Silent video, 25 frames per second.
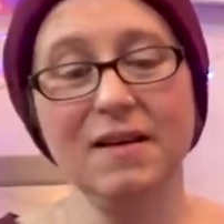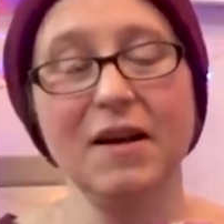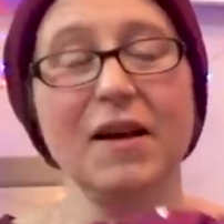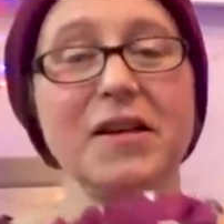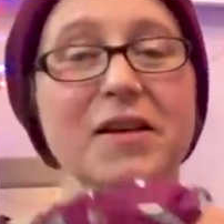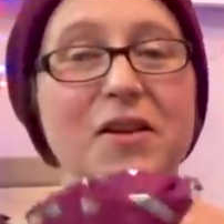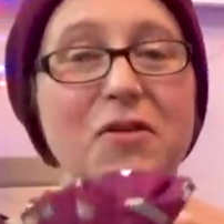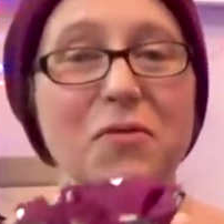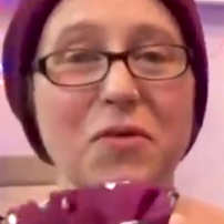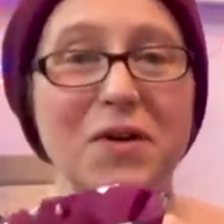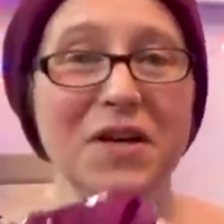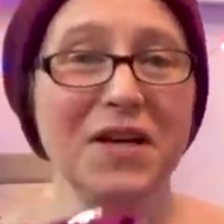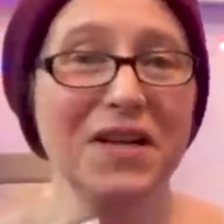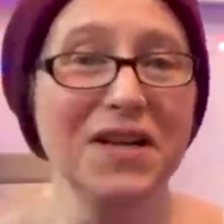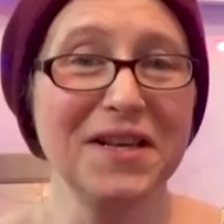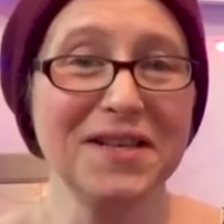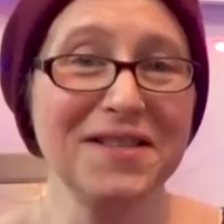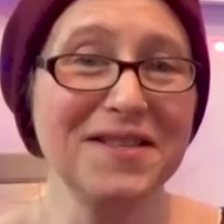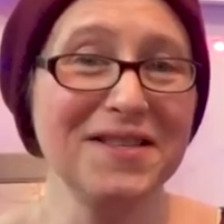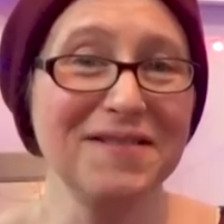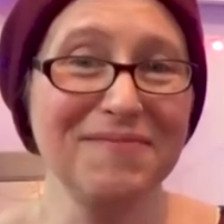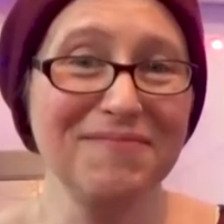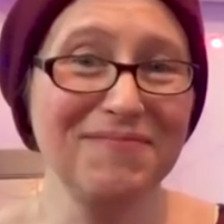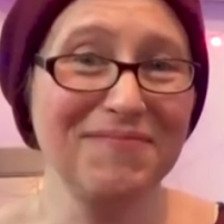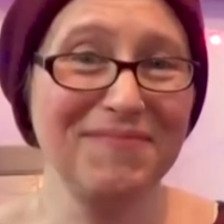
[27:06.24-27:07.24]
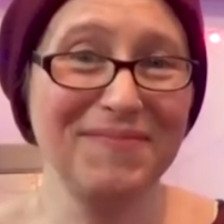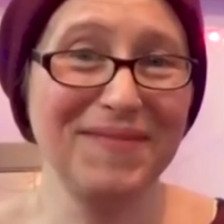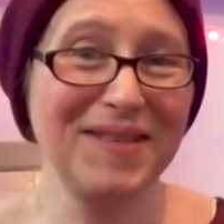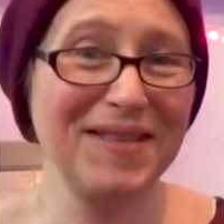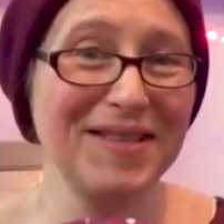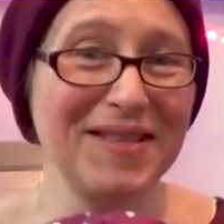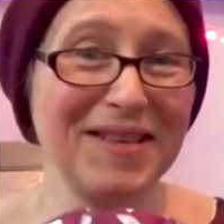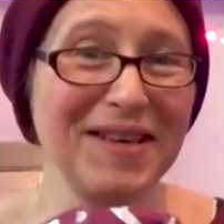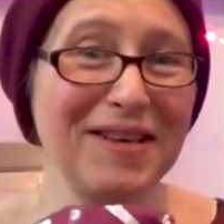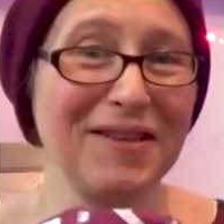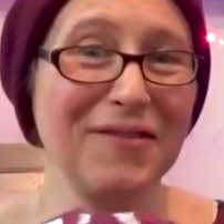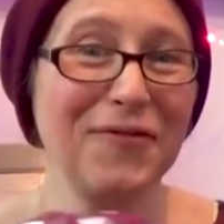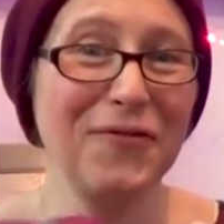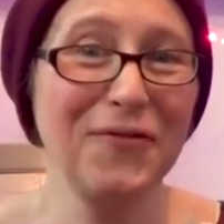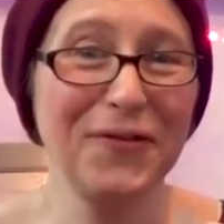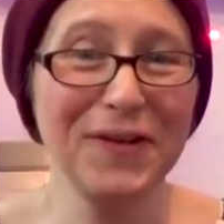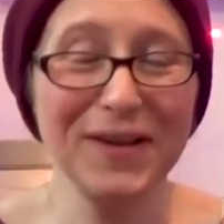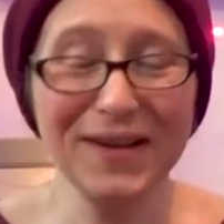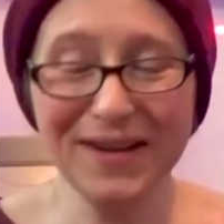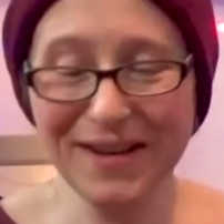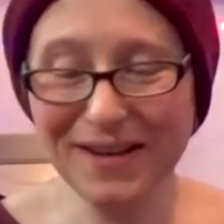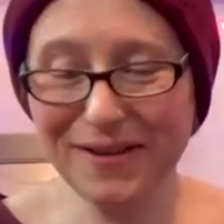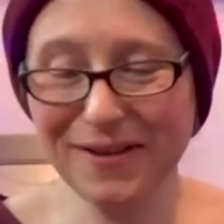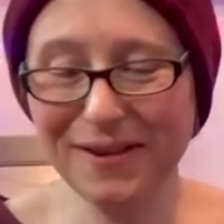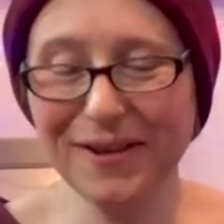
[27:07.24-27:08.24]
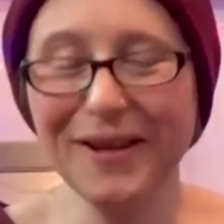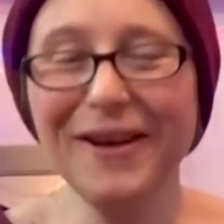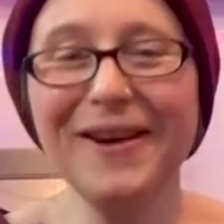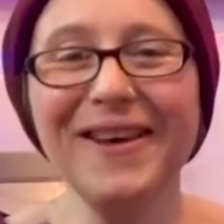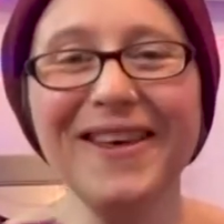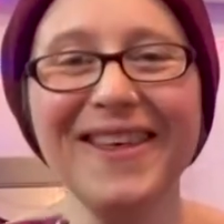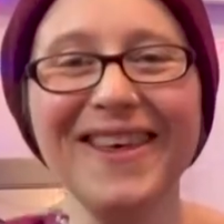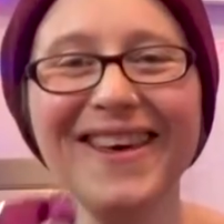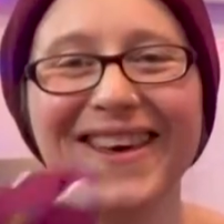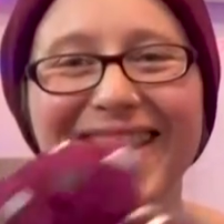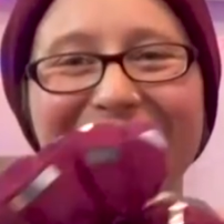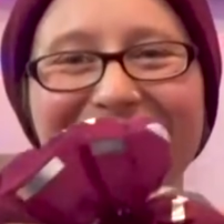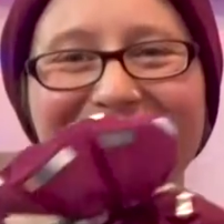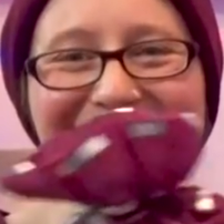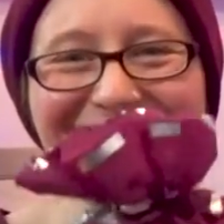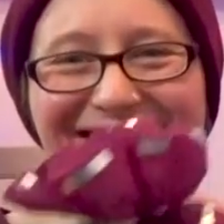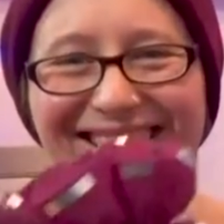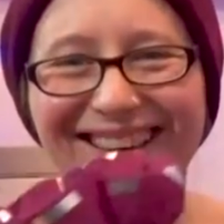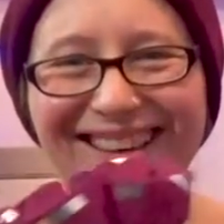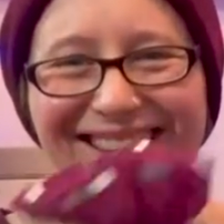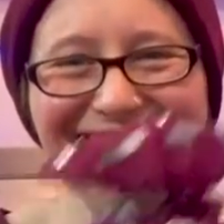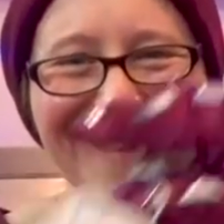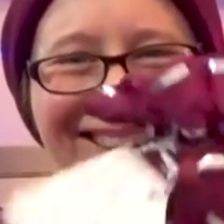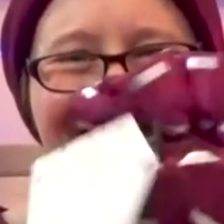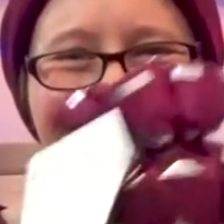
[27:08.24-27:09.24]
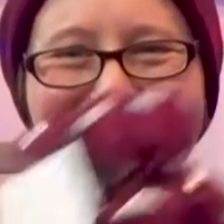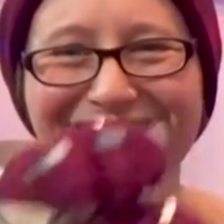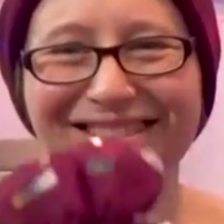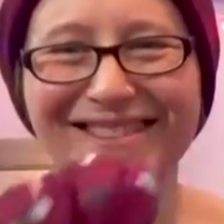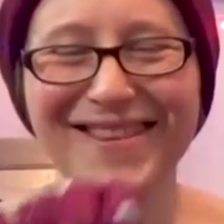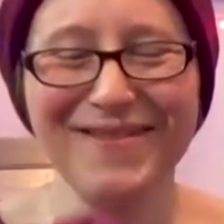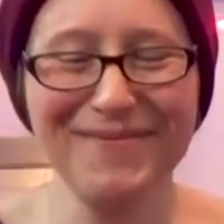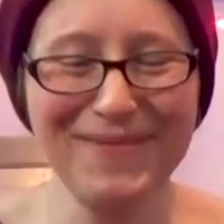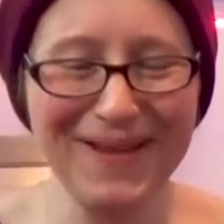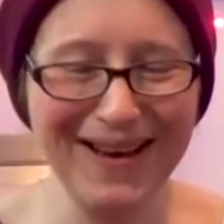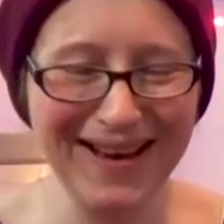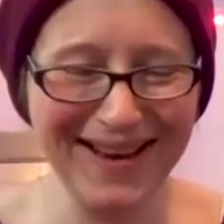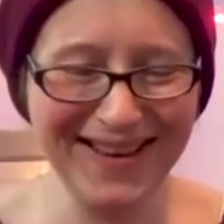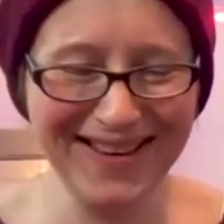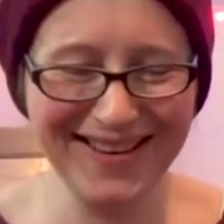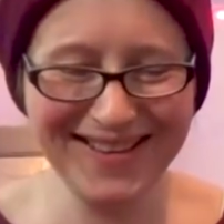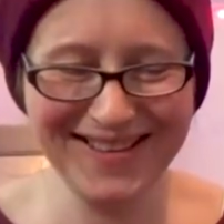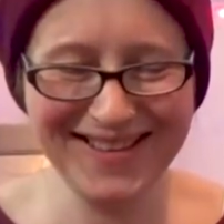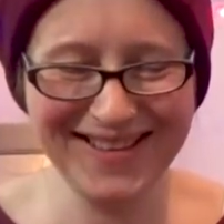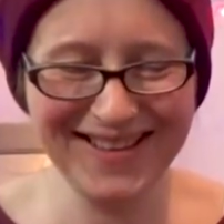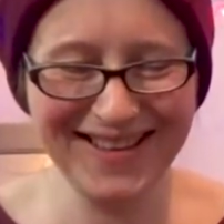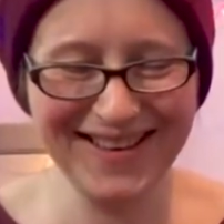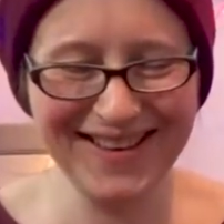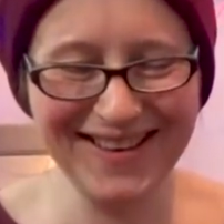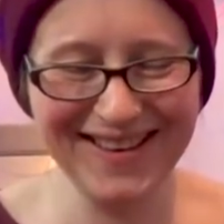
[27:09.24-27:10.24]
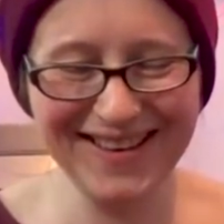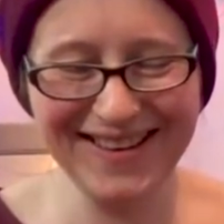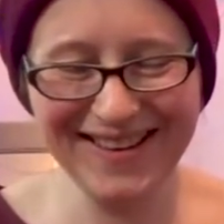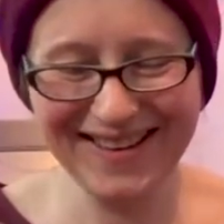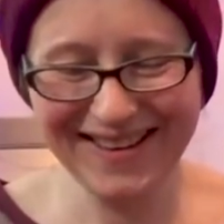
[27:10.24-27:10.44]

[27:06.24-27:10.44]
I know what it is, because I can feel it through the packaging.